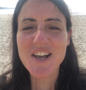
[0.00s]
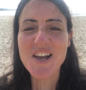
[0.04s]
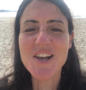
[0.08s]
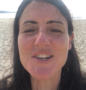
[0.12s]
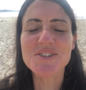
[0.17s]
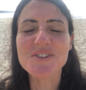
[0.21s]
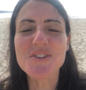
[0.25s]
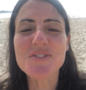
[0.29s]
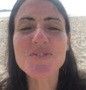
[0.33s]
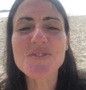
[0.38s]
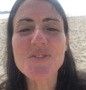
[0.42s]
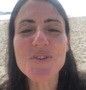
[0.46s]

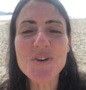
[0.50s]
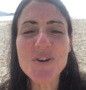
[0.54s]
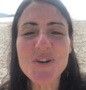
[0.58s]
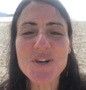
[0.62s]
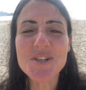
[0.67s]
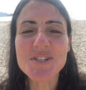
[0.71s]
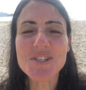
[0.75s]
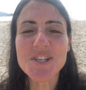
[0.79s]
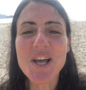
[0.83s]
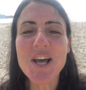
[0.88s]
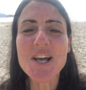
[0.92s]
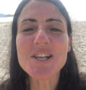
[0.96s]
So
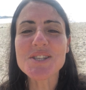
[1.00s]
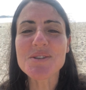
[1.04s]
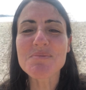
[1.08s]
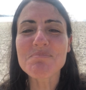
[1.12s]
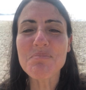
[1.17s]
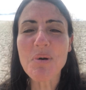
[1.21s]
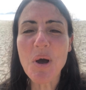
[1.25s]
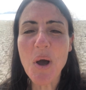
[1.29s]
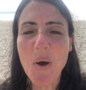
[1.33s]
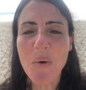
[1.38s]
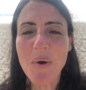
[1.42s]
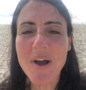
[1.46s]
those are some
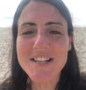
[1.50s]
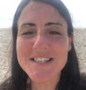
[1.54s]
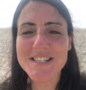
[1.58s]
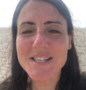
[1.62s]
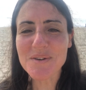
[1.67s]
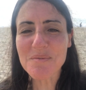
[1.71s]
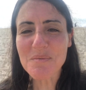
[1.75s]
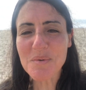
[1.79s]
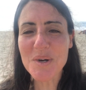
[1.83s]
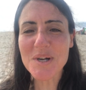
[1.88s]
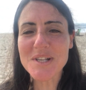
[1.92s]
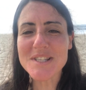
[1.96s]

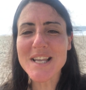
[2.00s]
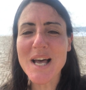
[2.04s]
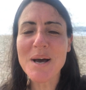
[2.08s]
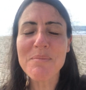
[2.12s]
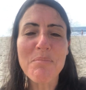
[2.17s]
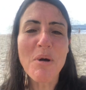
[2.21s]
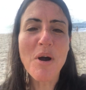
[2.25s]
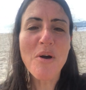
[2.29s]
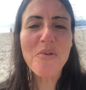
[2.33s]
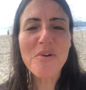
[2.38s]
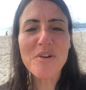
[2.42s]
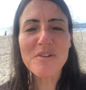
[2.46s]
poetic words that I
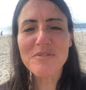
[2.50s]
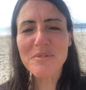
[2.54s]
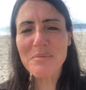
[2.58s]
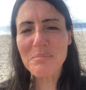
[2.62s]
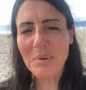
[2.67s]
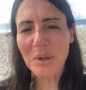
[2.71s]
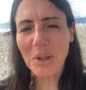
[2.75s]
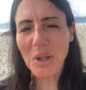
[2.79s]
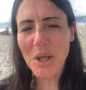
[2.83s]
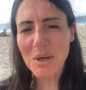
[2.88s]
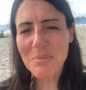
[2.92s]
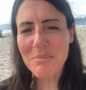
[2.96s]
borrowed from
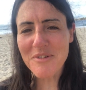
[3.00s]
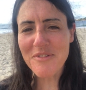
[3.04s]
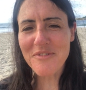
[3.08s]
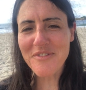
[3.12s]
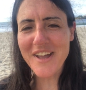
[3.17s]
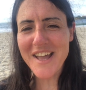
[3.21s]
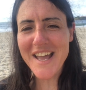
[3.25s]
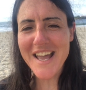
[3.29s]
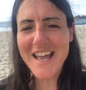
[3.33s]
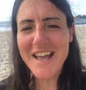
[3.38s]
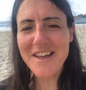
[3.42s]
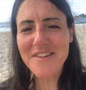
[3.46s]
Paloma
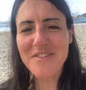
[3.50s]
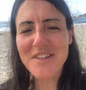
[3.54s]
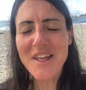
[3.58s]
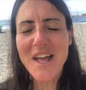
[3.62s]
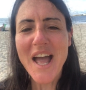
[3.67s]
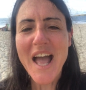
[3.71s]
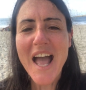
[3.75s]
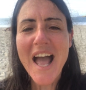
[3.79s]
Faith,